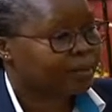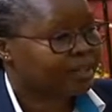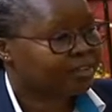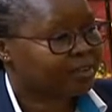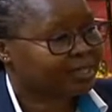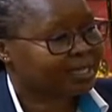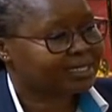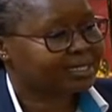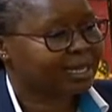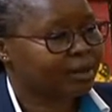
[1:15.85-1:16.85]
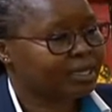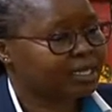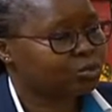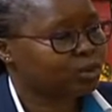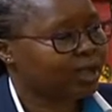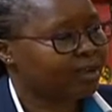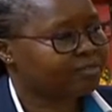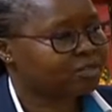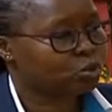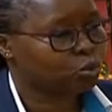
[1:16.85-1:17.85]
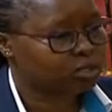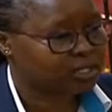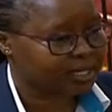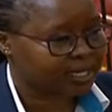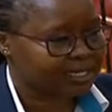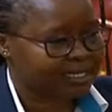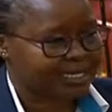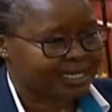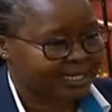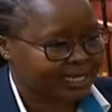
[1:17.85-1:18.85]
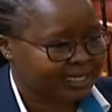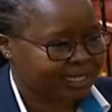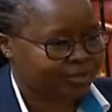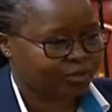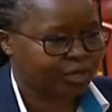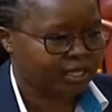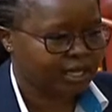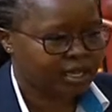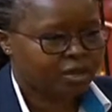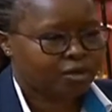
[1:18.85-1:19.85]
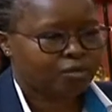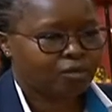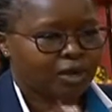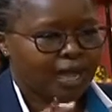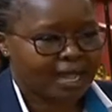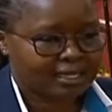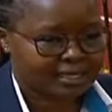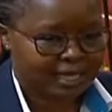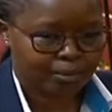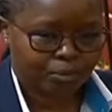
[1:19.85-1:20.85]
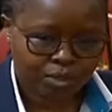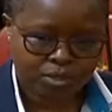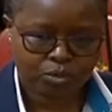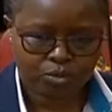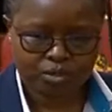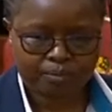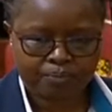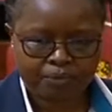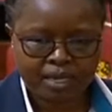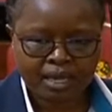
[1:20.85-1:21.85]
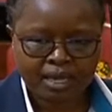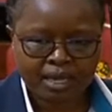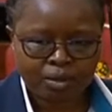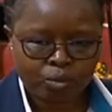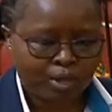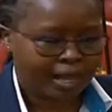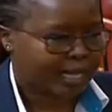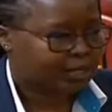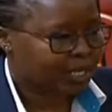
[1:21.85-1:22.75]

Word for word: by the fact that nowadays we have schools that is designated fully for girls and boys schools. We are